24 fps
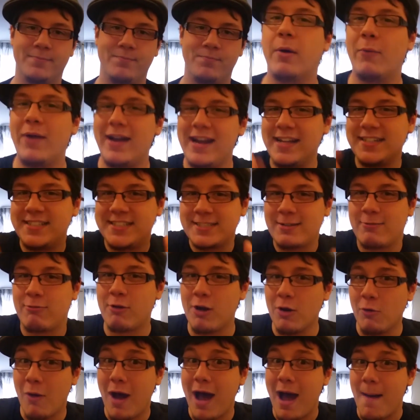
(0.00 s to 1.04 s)
But when you
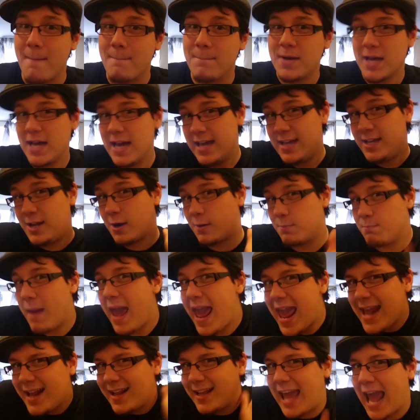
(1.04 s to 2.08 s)
screw up your
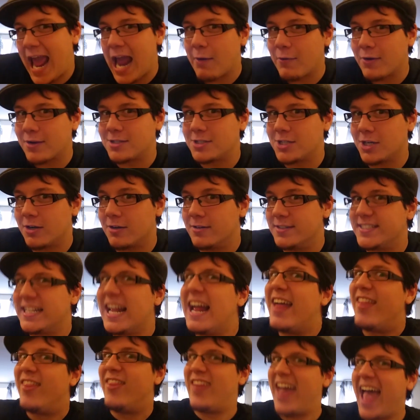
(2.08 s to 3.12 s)
main characters,